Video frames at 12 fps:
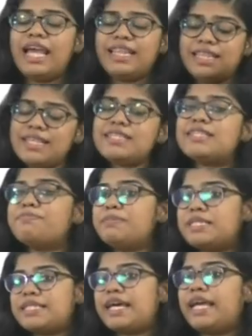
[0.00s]
And this
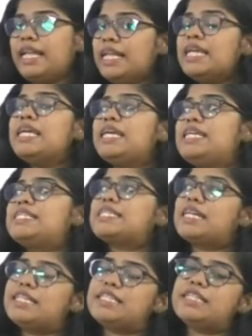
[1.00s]
missile is
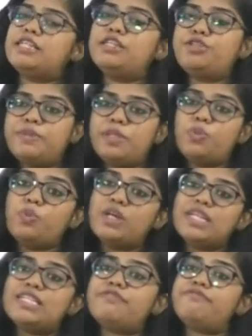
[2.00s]
considered to be the
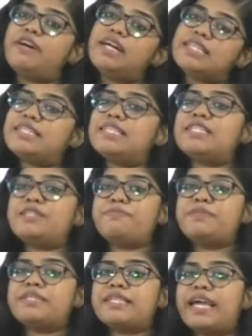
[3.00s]
world's fastest
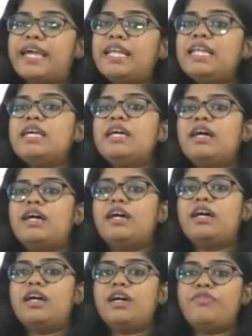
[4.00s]
missile
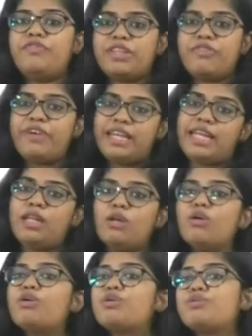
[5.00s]
with a very
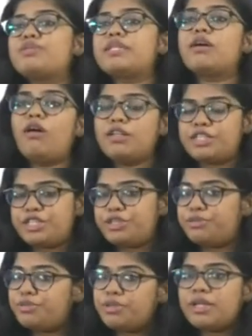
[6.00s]
low cruising
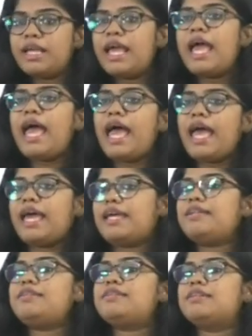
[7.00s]
altitude.
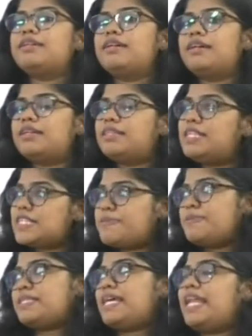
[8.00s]
And this
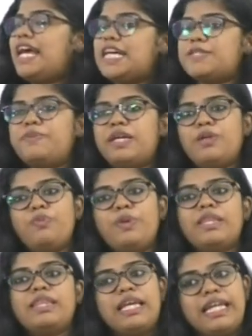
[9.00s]
missile has been
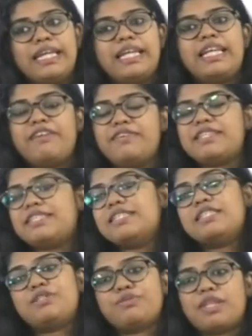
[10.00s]
with Indian Navy
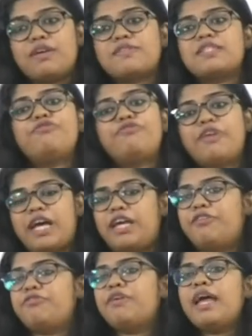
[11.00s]
since
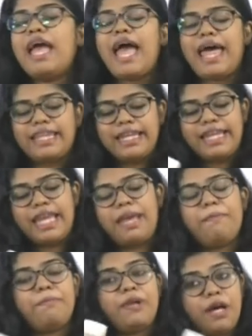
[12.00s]
2005. And the
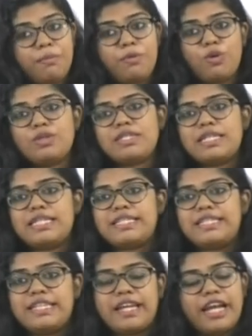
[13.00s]
name BrahMos is
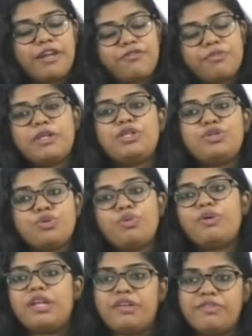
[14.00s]
derived from the
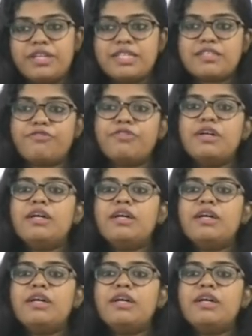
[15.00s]
two rivers of